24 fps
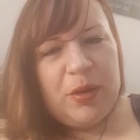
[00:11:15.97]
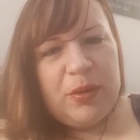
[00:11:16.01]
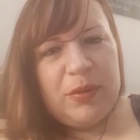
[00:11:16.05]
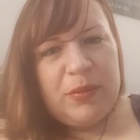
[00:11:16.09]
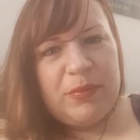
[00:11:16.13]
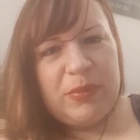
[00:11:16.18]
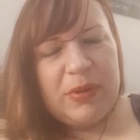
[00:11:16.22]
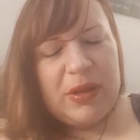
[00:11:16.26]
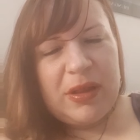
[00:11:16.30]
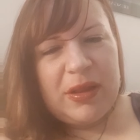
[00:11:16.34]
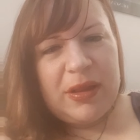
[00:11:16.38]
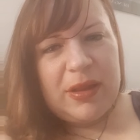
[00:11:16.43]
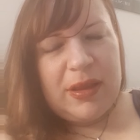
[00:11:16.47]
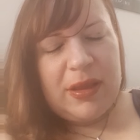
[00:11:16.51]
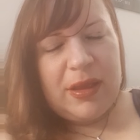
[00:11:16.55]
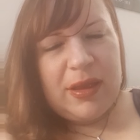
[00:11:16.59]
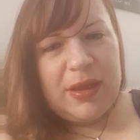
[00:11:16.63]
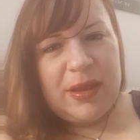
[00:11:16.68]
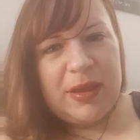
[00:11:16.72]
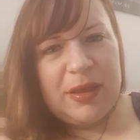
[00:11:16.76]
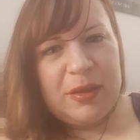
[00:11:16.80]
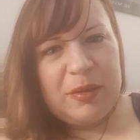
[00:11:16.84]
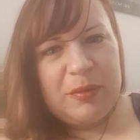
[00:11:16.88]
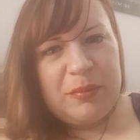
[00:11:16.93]
Well,
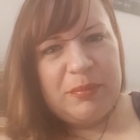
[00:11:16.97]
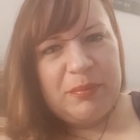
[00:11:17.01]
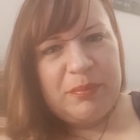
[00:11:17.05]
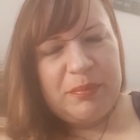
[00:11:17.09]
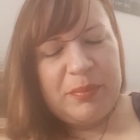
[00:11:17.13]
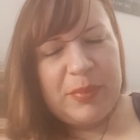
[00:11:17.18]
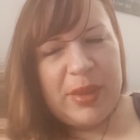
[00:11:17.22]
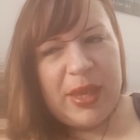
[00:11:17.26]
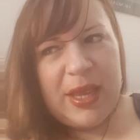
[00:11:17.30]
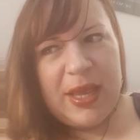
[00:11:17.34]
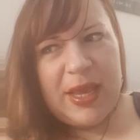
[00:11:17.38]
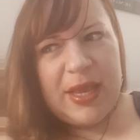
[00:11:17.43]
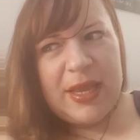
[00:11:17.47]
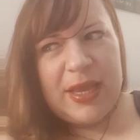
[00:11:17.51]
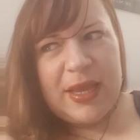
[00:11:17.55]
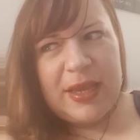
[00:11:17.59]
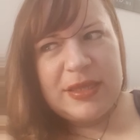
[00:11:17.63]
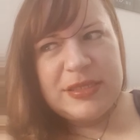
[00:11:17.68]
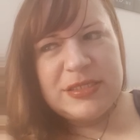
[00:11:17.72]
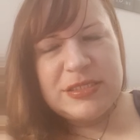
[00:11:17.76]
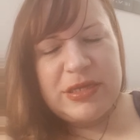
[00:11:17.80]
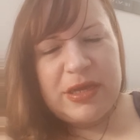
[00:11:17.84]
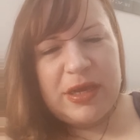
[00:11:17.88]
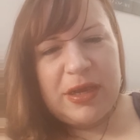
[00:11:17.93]
um,
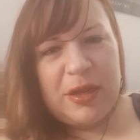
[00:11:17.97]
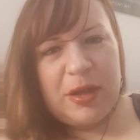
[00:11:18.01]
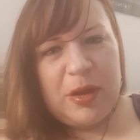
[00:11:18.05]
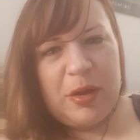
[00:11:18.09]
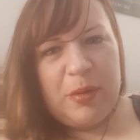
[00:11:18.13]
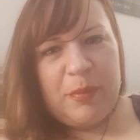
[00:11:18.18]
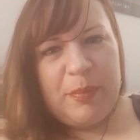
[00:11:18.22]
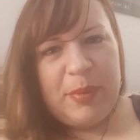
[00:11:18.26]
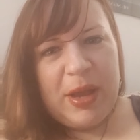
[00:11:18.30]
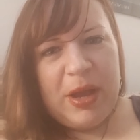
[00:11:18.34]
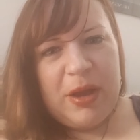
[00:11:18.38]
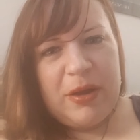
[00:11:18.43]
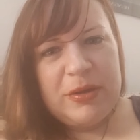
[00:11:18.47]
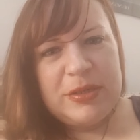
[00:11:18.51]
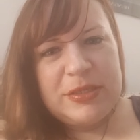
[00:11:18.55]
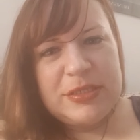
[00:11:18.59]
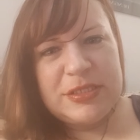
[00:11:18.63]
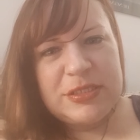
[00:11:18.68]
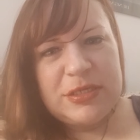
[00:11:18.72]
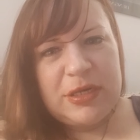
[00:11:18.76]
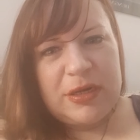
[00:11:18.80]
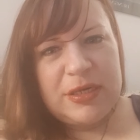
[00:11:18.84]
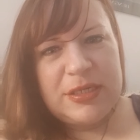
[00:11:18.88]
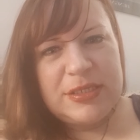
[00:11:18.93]
I talk about
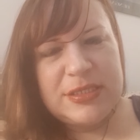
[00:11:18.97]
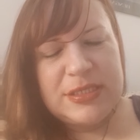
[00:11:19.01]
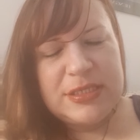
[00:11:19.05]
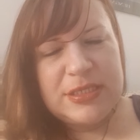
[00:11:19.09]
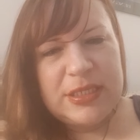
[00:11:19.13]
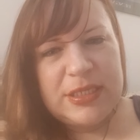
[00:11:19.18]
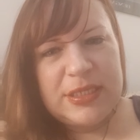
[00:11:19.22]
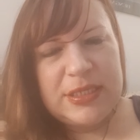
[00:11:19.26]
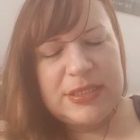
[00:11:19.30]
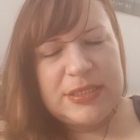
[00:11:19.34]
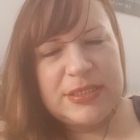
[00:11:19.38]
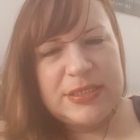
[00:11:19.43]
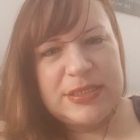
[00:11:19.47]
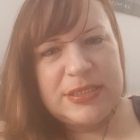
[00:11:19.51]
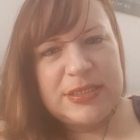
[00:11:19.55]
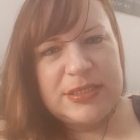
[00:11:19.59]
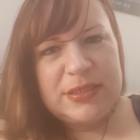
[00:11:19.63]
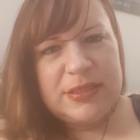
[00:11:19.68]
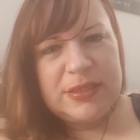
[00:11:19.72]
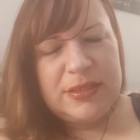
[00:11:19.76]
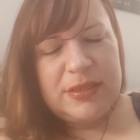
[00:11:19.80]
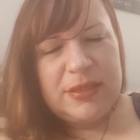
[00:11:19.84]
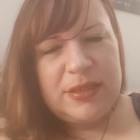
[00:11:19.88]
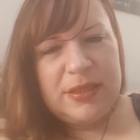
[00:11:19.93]
star seeds
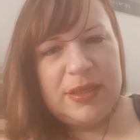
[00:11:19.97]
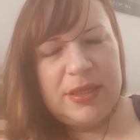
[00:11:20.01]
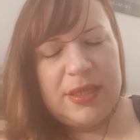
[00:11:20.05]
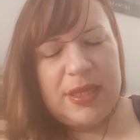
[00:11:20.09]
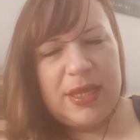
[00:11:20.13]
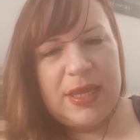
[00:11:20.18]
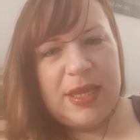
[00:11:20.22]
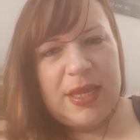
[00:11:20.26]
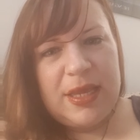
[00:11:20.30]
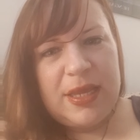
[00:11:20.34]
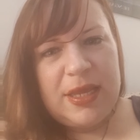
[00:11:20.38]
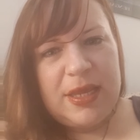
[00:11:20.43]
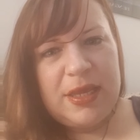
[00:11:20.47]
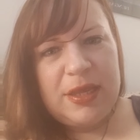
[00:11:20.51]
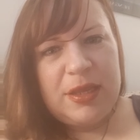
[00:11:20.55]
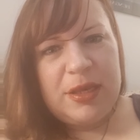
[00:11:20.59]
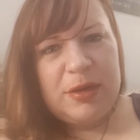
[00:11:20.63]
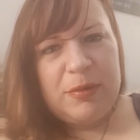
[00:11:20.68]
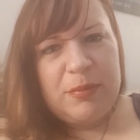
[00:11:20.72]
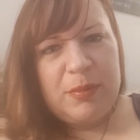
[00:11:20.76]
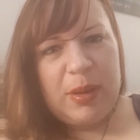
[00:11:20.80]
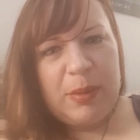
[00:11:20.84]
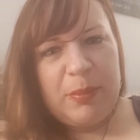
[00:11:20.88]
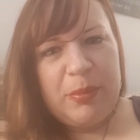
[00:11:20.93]

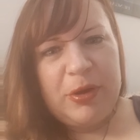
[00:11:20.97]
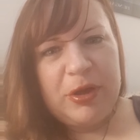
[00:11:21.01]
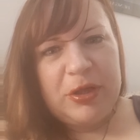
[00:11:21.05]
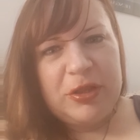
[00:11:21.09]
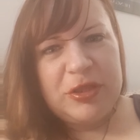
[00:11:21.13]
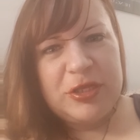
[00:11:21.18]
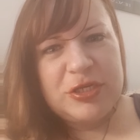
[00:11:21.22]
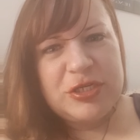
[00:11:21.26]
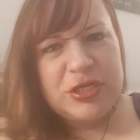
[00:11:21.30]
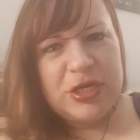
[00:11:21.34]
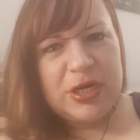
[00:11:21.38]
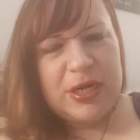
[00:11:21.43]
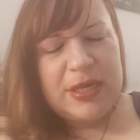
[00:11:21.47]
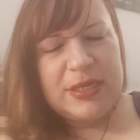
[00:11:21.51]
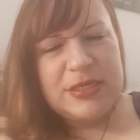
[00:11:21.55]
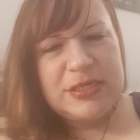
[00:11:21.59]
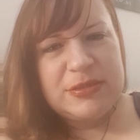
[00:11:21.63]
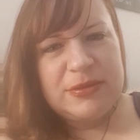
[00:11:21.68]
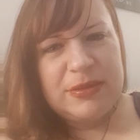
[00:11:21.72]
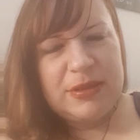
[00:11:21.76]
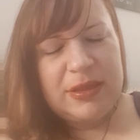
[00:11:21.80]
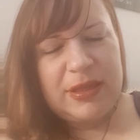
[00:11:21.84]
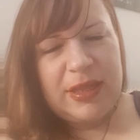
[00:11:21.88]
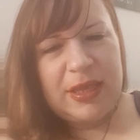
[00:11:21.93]
in my book, The Journey
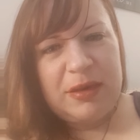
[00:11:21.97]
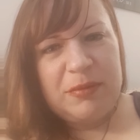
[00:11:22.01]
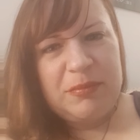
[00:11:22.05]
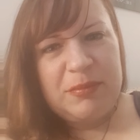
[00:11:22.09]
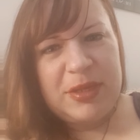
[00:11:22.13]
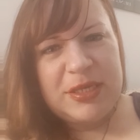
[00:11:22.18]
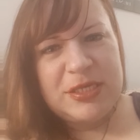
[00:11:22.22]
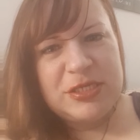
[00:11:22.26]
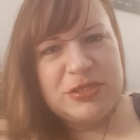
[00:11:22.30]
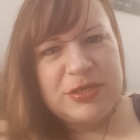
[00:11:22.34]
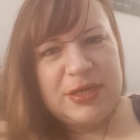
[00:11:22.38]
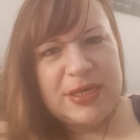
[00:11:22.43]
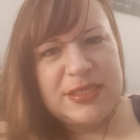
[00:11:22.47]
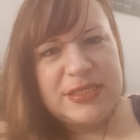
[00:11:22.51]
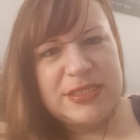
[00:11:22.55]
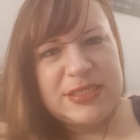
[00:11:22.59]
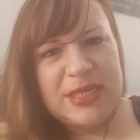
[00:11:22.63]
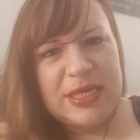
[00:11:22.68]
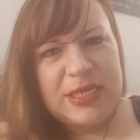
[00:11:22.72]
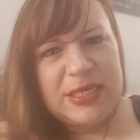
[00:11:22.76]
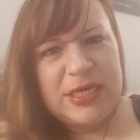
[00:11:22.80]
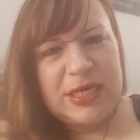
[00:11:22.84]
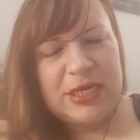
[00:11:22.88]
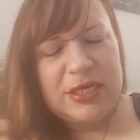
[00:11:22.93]
to Enlightenment
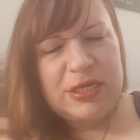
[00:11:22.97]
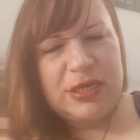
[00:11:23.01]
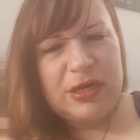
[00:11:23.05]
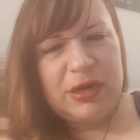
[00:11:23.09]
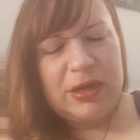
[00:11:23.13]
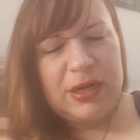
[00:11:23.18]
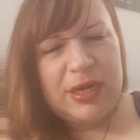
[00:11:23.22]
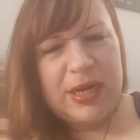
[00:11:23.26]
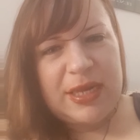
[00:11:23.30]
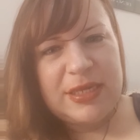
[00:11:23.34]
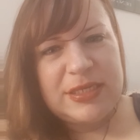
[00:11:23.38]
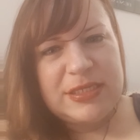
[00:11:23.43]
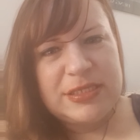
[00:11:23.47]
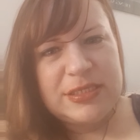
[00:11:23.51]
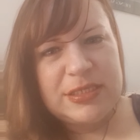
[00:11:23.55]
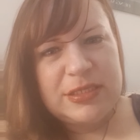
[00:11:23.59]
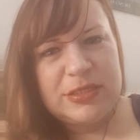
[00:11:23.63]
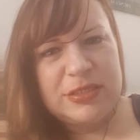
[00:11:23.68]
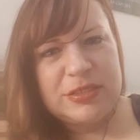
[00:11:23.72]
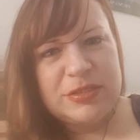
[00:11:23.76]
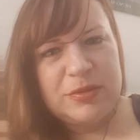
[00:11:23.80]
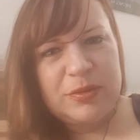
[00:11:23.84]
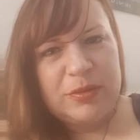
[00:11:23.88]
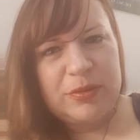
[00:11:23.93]
Transcending Dark Nights of the
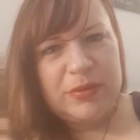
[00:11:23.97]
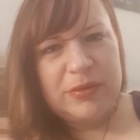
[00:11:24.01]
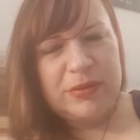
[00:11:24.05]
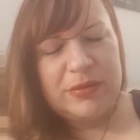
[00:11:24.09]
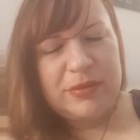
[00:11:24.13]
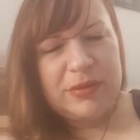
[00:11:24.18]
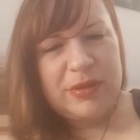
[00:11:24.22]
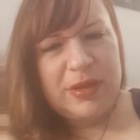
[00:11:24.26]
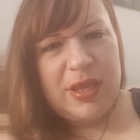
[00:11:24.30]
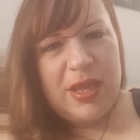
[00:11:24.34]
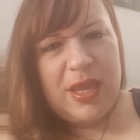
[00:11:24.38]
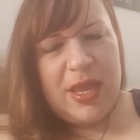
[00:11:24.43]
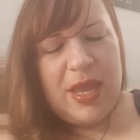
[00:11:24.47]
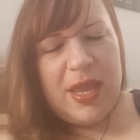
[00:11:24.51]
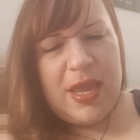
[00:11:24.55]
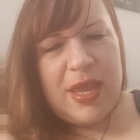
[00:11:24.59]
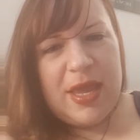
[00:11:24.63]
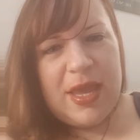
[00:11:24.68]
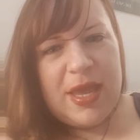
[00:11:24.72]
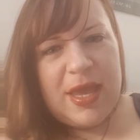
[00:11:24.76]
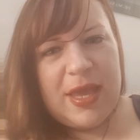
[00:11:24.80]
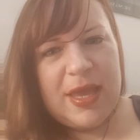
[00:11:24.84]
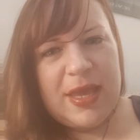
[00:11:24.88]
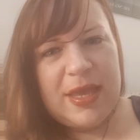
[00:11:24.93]
Soul,
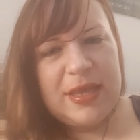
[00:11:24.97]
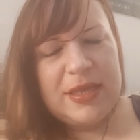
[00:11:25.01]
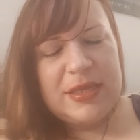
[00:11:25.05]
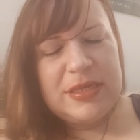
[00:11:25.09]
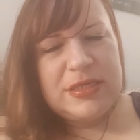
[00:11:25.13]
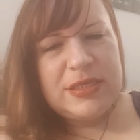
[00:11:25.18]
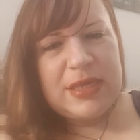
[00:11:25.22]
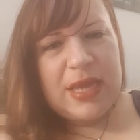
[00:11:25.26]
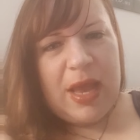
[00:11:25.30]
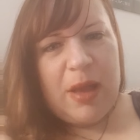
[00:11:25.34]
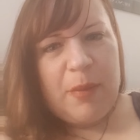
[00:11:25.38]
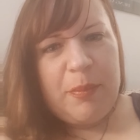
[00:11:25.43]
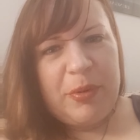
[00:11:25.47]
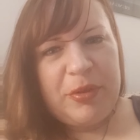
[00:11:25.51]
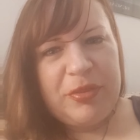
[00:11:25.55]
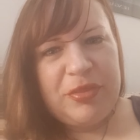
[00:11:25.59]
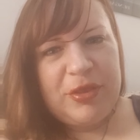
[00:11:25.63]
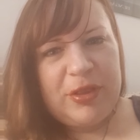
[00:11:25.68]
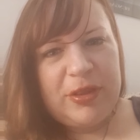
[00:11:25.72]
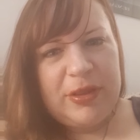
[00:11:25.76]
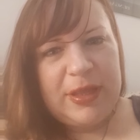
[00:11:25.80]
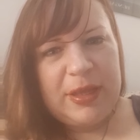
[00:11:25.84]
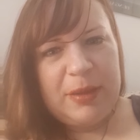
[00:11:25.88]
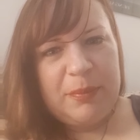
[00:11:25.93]
and I'll put
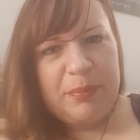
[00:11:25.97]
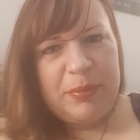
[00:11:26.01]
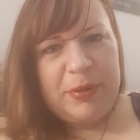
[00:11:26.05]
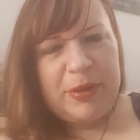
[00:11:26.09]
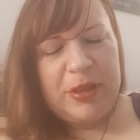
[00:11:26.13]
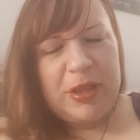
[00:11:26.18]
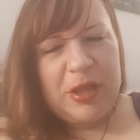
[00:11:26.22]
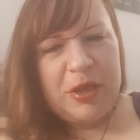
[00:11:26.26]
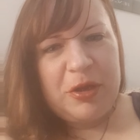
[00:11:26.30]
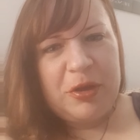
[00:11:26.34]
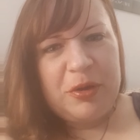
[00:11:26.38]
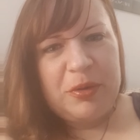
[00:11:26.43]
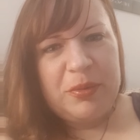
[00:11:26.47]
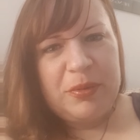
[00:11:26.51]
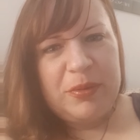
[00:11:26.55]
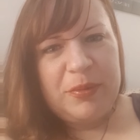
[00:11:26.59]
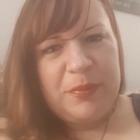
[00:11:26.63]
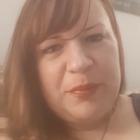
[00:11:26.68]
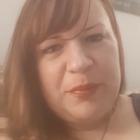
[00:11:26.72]
the link below.